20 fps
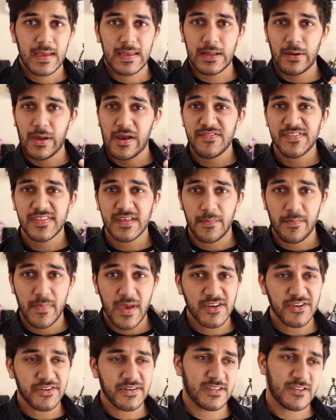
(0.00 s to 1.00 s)
Now, everything I
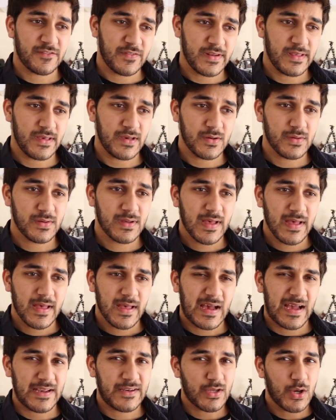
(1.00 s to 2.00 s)
mentioned in this video,
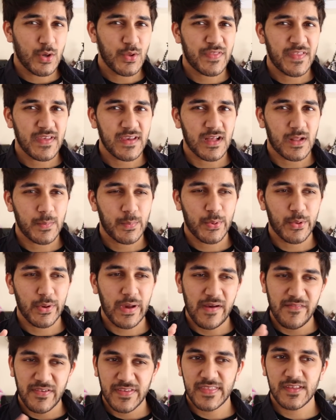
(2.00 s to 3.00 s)
I don't think I'll
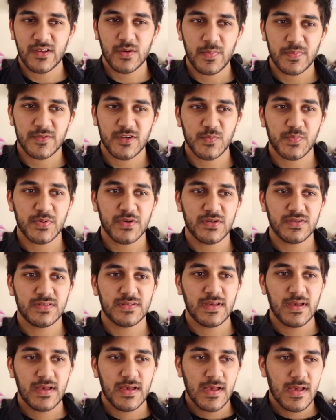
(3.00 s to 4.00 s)
put everything up, just
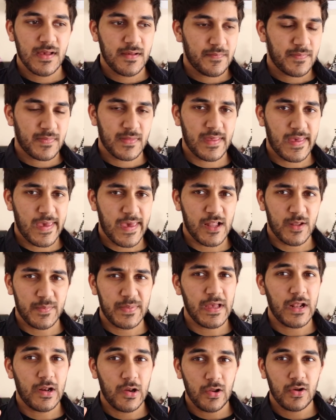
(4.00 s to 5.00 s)
because it'll
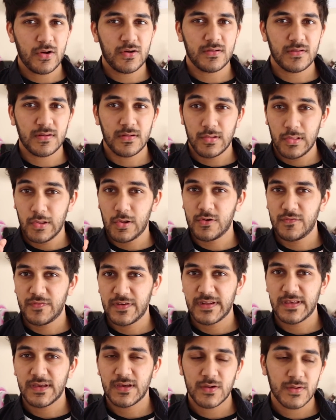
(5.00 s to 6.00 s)
be a long
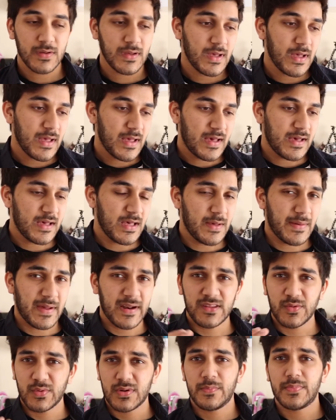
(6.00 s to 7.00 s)
video, and I
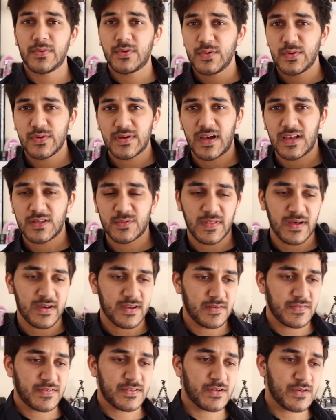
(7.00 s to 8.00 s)
don't want to bore you guys with that
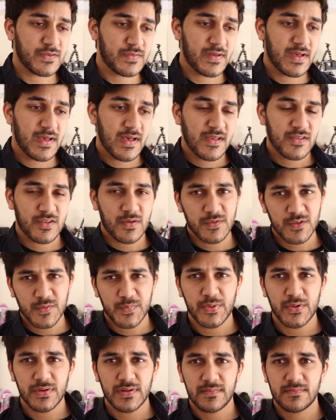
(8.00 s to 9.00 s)
kind of stuff. So I'm
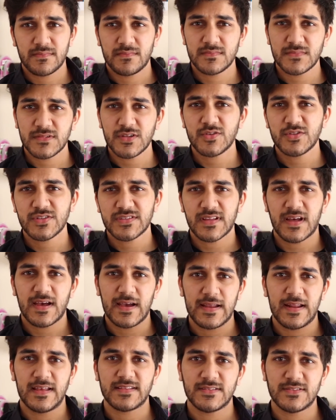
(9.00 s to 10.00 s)
just put, you know, just the
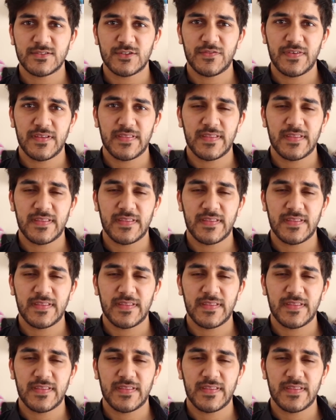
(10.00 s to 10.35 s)
highlights and stuff